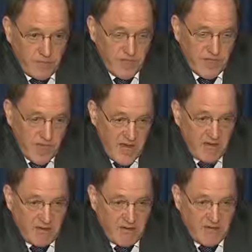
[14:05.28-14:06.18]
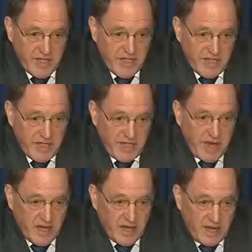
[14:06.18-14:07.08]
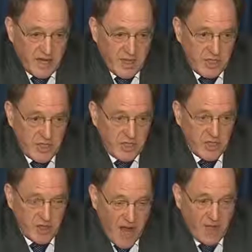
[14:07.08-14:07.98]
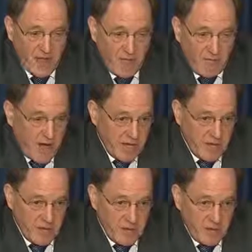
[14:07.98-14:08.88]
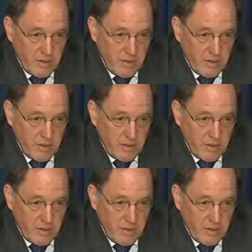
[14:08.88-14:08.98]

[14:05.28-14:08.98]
instead of, as I say, debt collection and extraction of rents,